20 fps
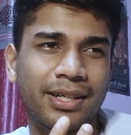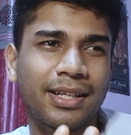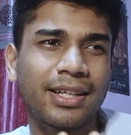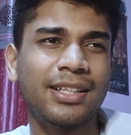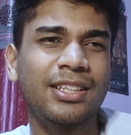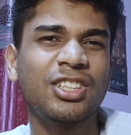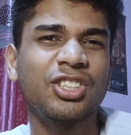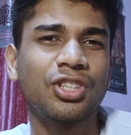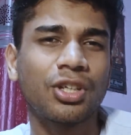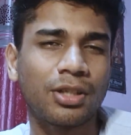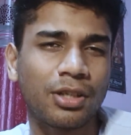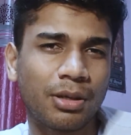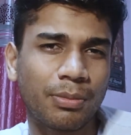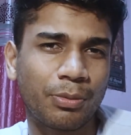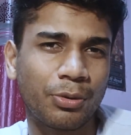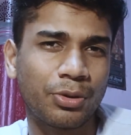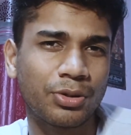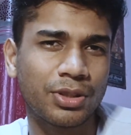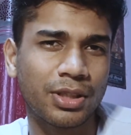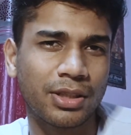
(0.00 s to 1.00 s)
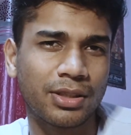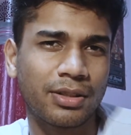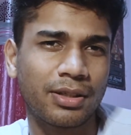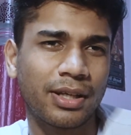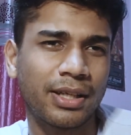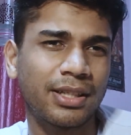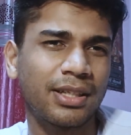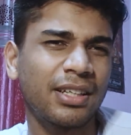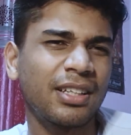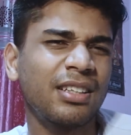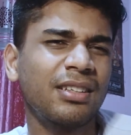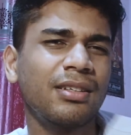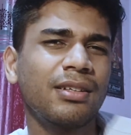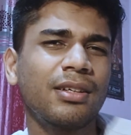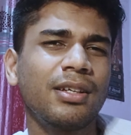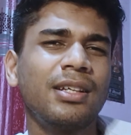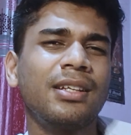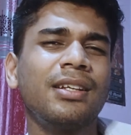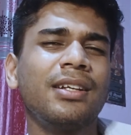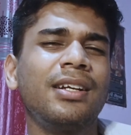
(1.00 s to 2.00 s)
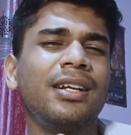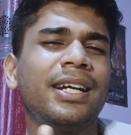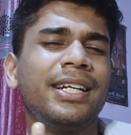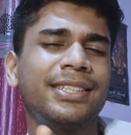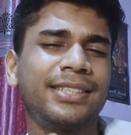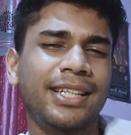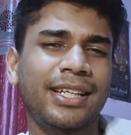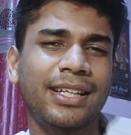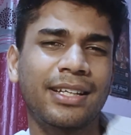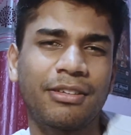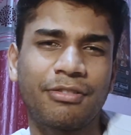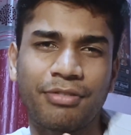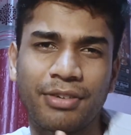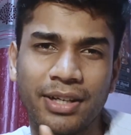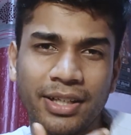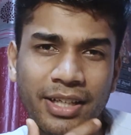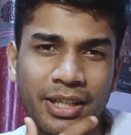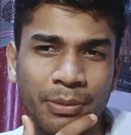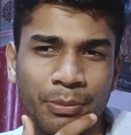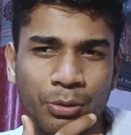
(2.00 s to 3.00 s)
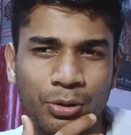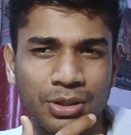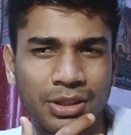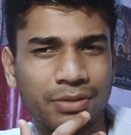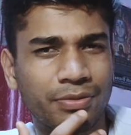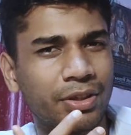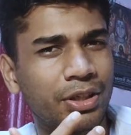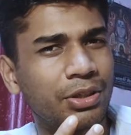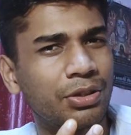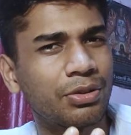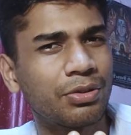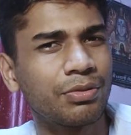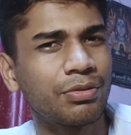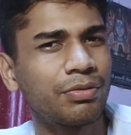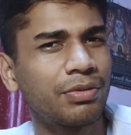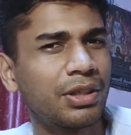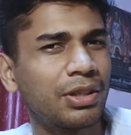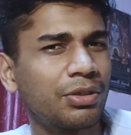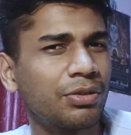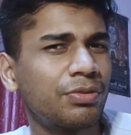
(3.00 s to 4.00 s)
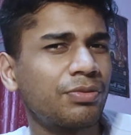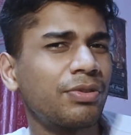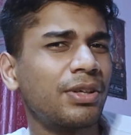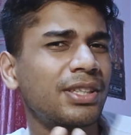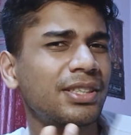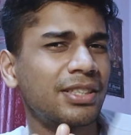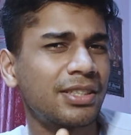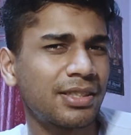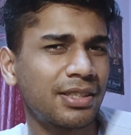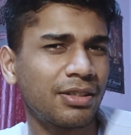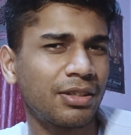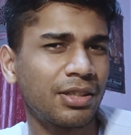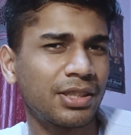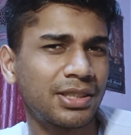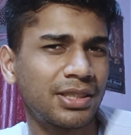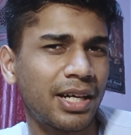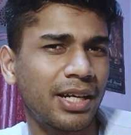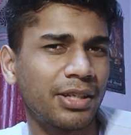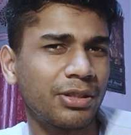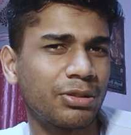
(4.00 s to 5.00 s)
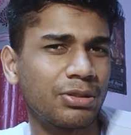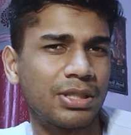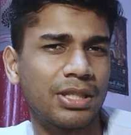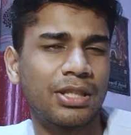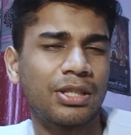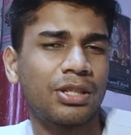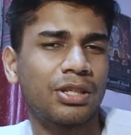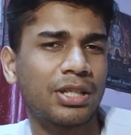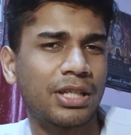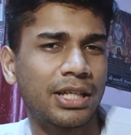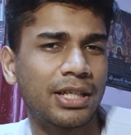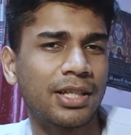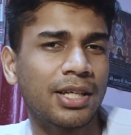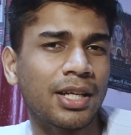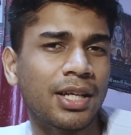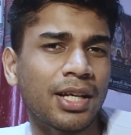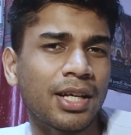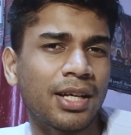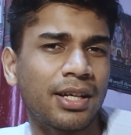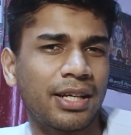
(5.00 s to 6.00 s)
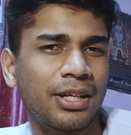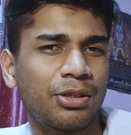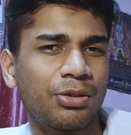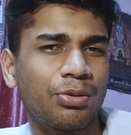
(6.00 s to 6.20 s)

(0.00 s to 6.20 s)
In the journal project, right? In let's take in a front end project where you first start using the Git, right?